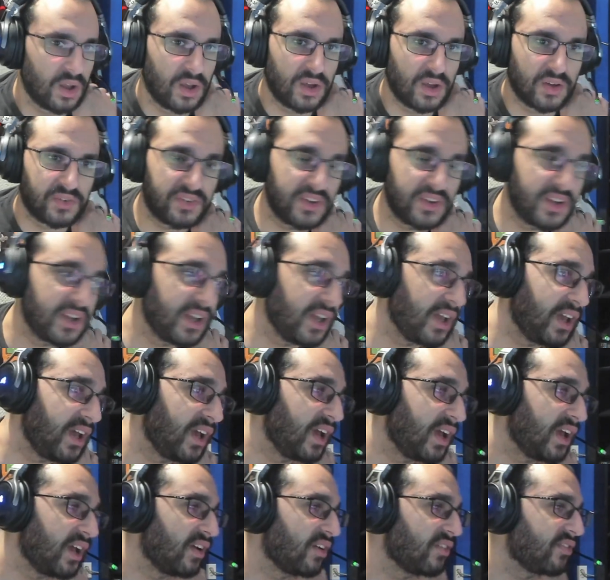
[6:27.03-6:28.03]

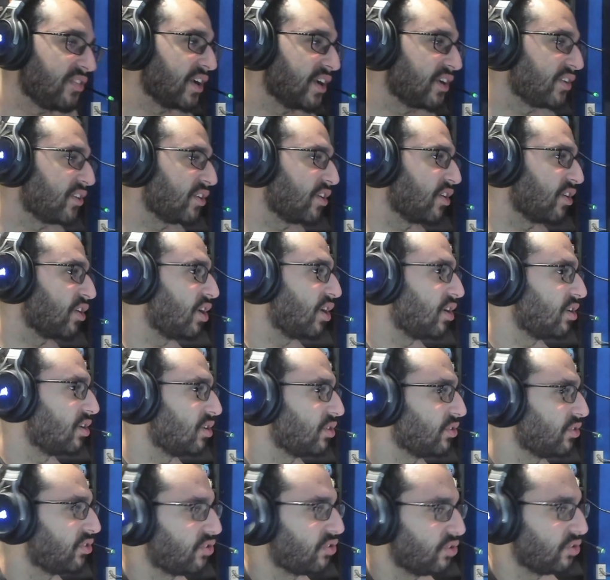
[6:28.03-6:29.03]
Victor
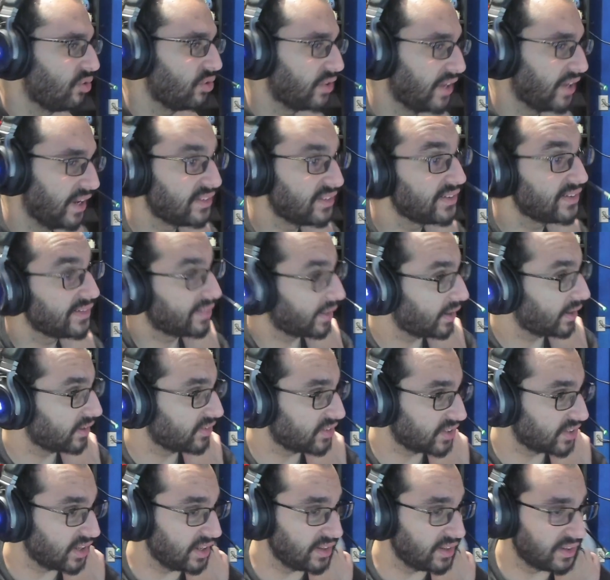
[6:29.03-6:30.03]
goes to get synthetic
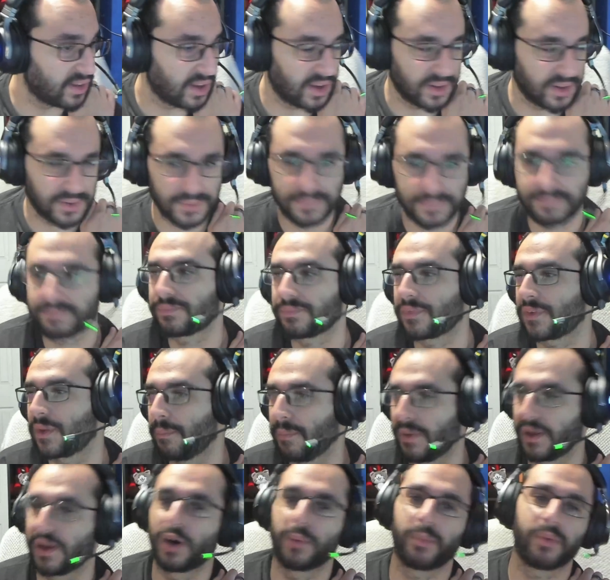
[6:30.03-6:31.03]
skin done.
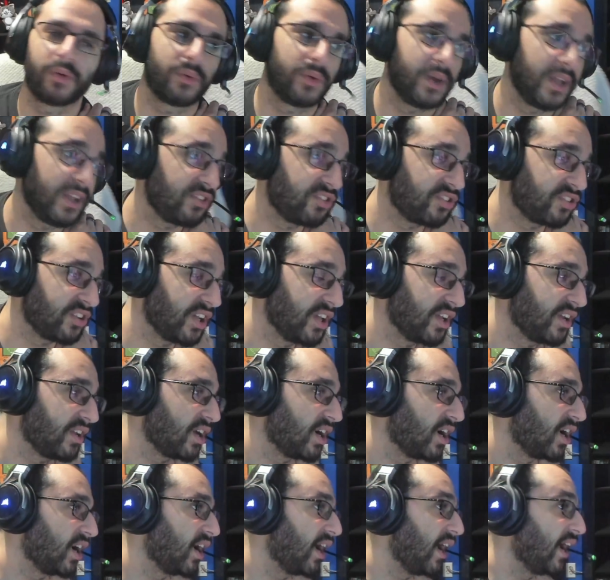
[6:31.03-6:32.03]
Mid-operation,
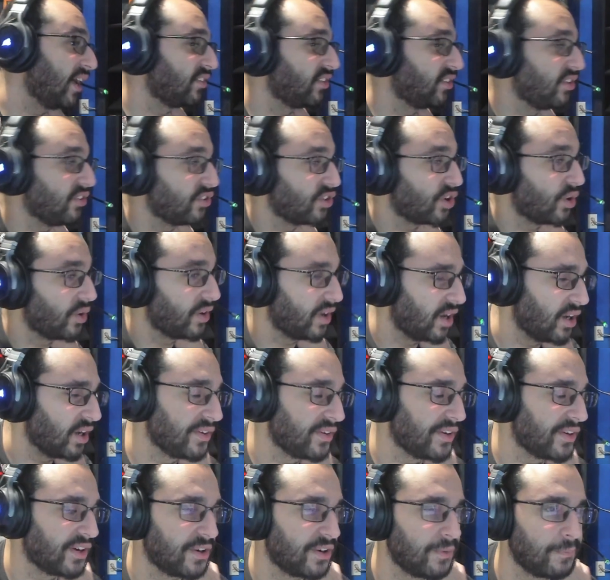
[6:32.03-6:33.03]
as he's going
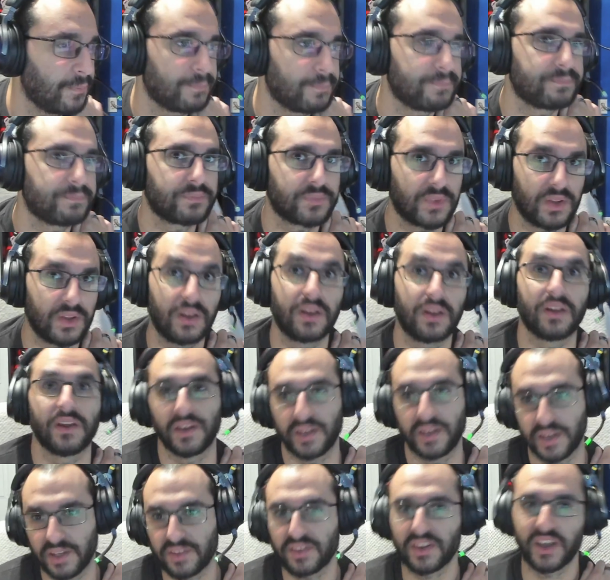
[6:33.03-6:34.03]
under,
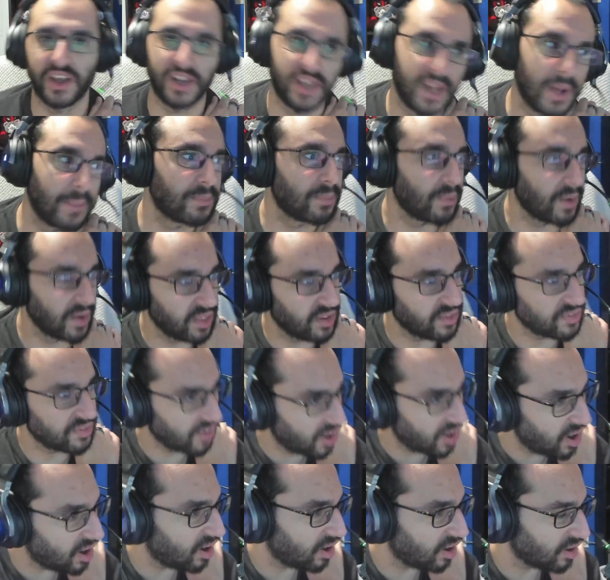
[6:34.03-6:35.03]
he gets kidnapped by the
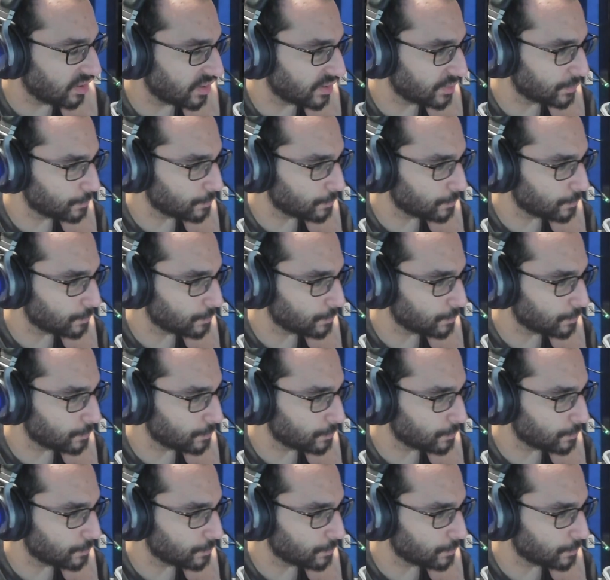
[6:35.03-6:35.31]
fog.